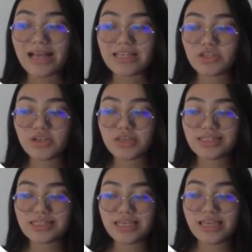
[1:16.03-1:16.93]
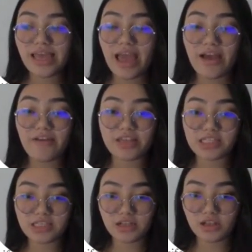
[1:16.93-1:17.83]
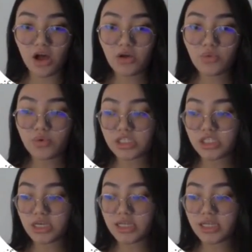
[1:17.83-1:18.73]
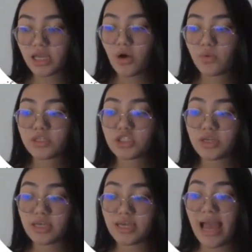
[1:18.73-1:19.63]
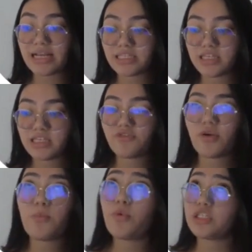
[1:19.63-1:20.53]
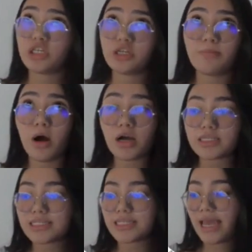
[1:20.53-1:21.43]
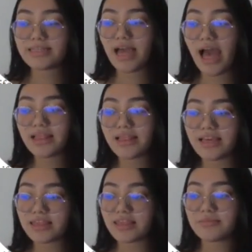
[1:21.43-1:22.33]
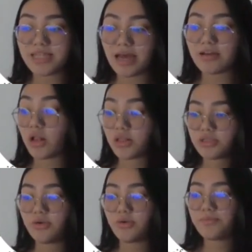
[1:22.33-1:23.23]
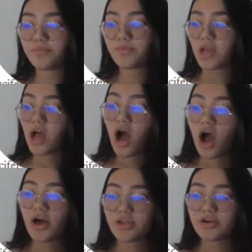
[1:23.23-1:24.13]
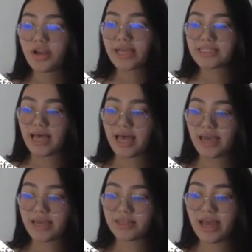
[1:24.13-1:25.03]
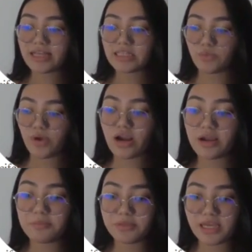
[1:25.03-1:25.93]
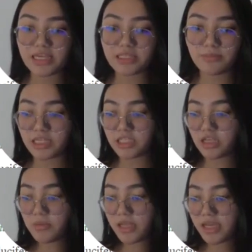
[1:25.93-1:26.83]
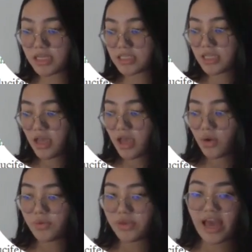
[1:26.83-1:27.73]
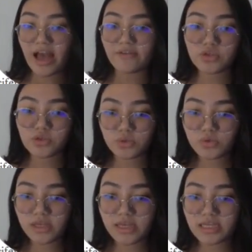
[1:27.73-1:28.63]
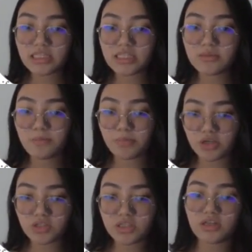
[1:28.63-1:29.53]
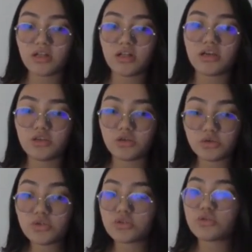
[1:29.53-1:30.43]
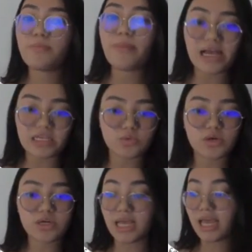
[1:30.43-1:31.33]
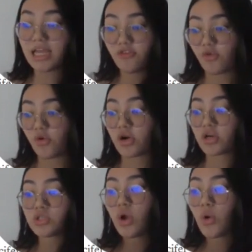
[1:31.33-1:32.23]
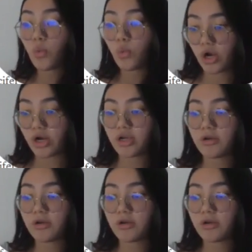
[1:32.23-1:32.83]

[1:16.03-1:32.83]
As you can see, I have this clock widget, which you can access from widget box, and I'll link them down also. On the right side, that's where I place my sublinks. We have school hits, personal, YouTube, password, and of course, work.